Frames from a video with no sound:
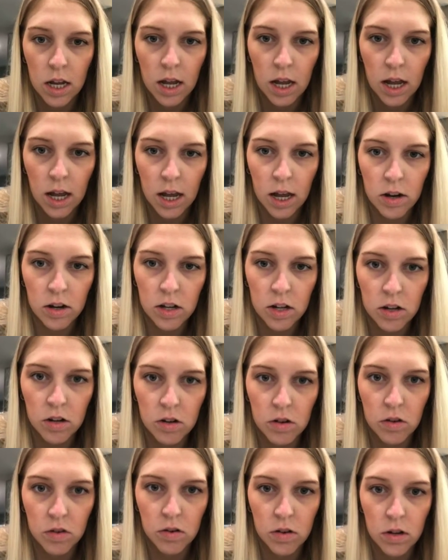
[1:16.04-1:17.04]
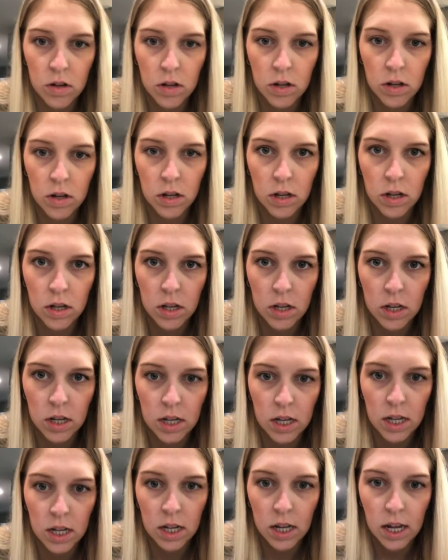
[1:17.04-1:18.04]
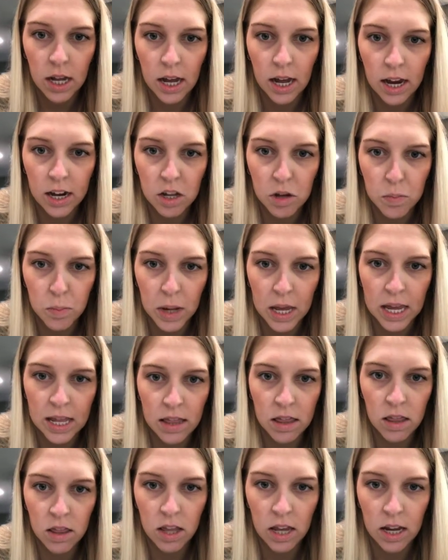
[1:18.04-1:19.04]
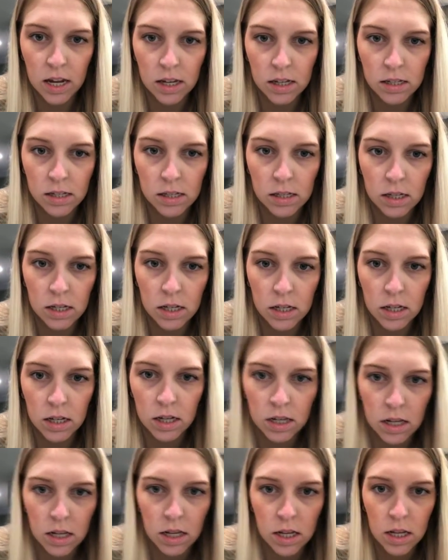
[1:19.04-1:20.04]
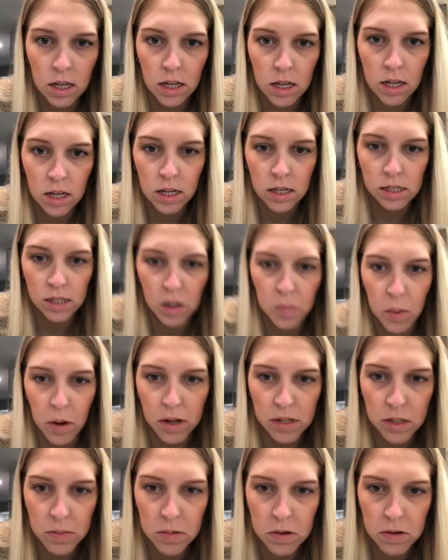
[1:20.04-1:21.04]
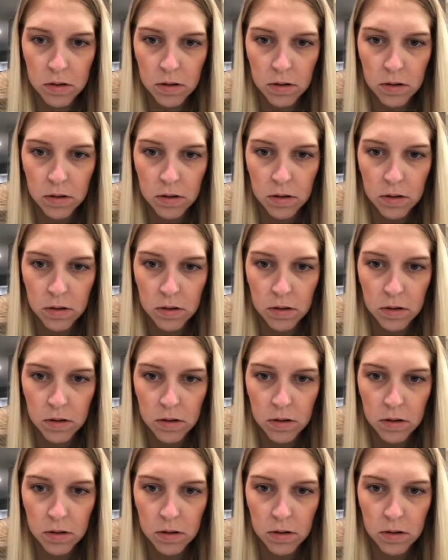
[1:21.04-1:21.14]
How do you pin things? Is that possible?